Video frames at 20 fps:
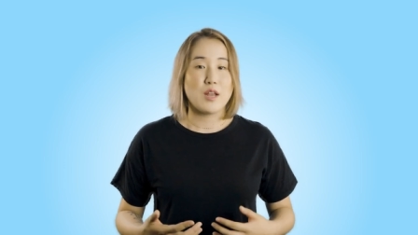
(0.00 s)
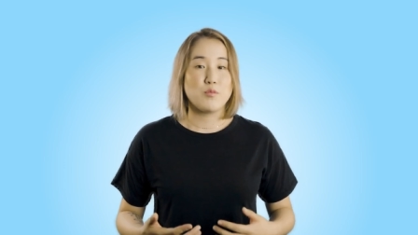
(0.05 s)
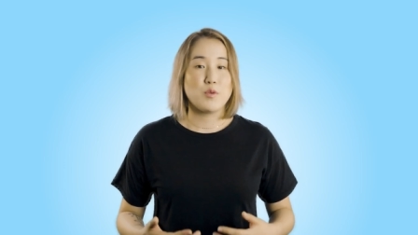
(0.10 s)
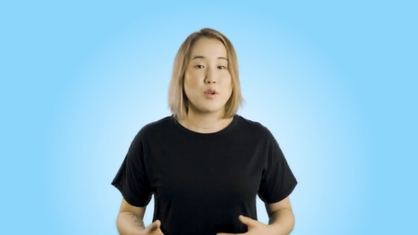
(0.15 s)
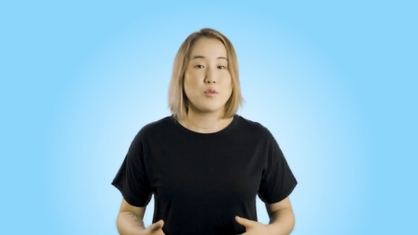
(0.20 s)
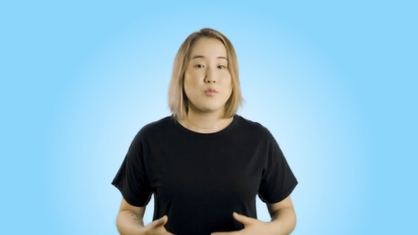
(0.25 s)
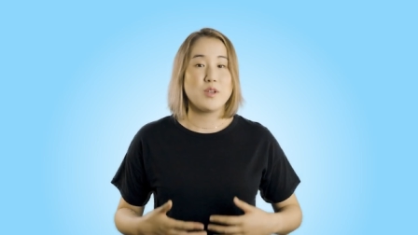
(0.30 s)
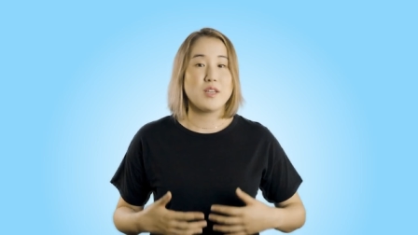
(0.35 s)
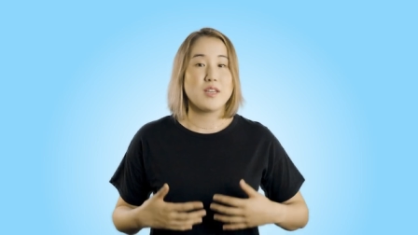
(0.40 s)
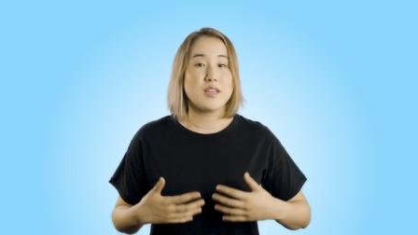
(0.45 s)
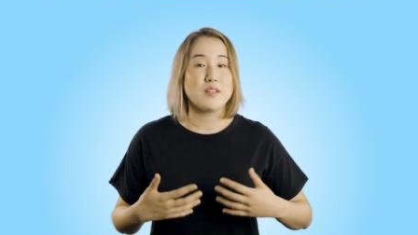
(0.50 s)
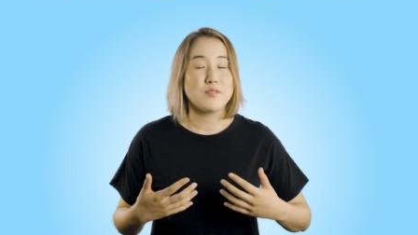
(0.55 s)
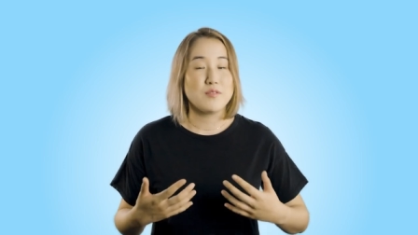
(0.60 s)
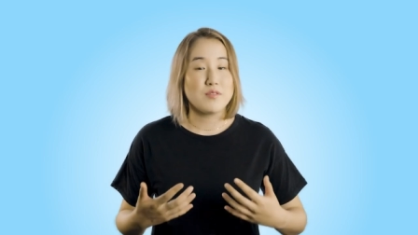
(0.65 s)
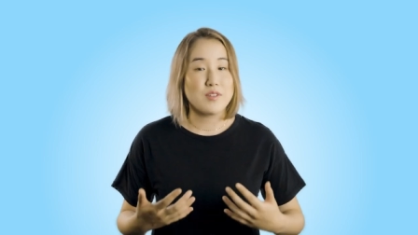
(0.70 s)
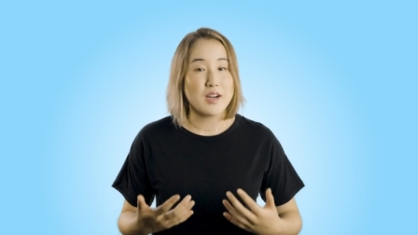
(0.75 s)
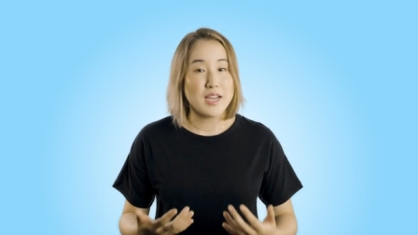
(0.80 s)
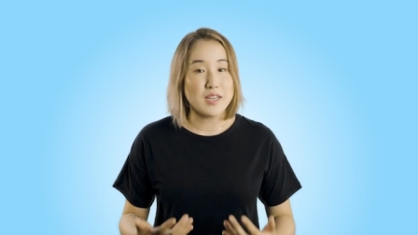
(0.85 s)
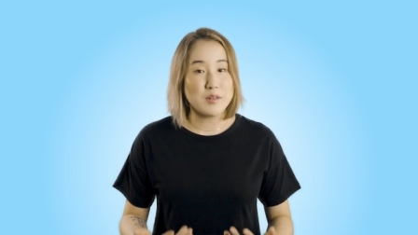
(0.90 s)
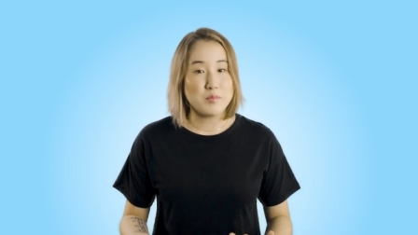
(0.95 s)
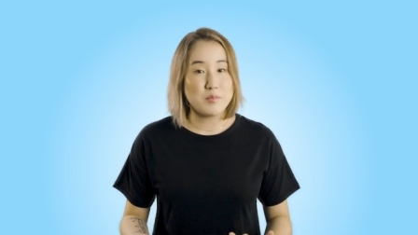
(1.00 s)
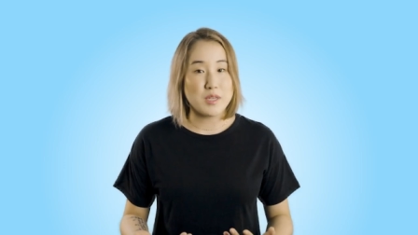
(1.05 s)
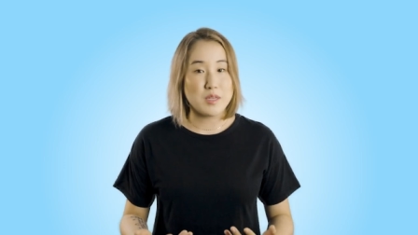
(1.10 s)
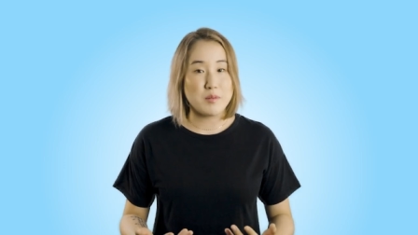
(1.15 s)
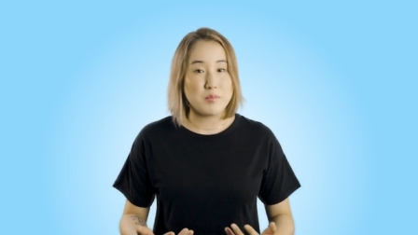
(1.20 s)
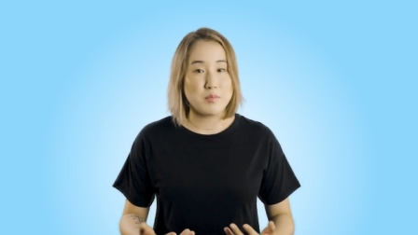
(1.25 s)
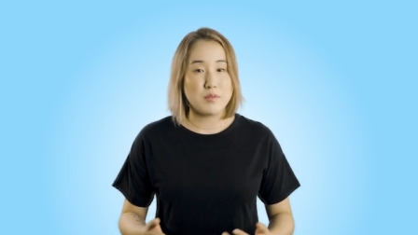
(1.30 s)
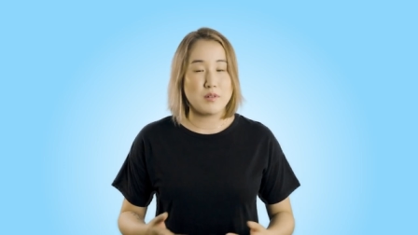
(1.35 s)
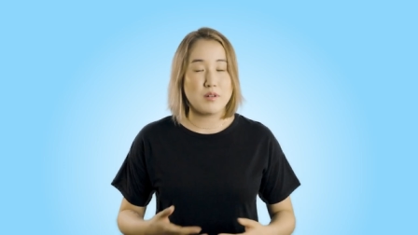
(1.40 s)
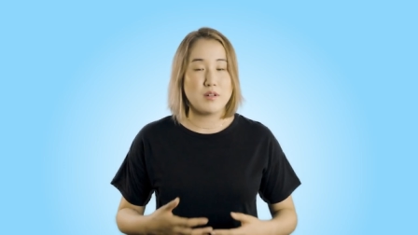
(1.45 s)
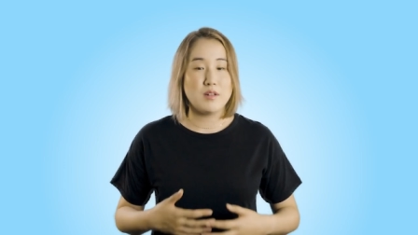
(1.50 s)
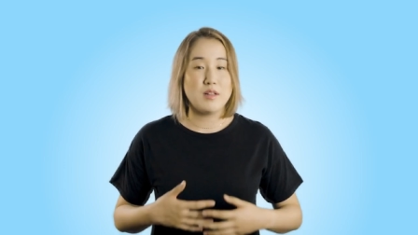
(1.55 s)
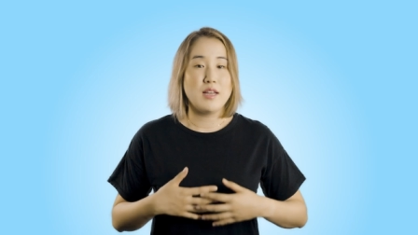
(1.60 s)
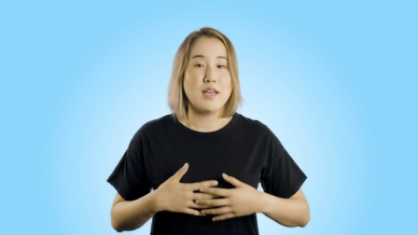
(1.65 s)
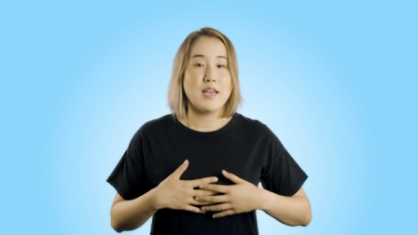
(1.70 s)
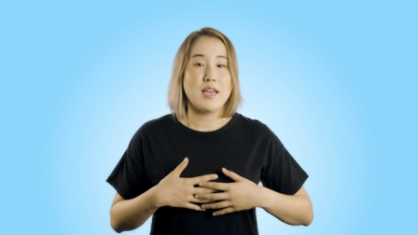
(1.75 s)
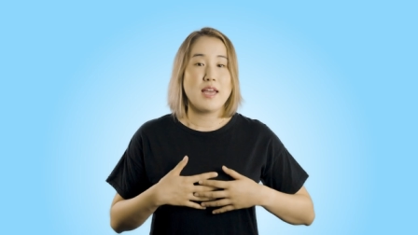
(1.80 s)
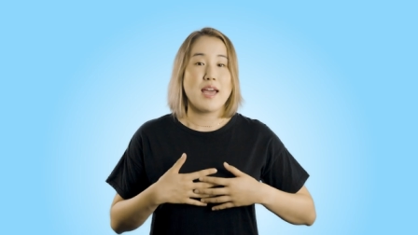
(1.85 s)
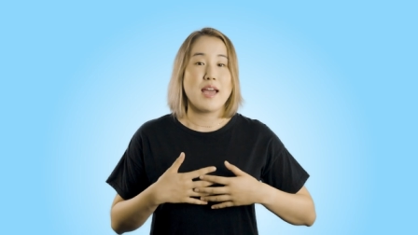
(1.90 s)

And when we invite people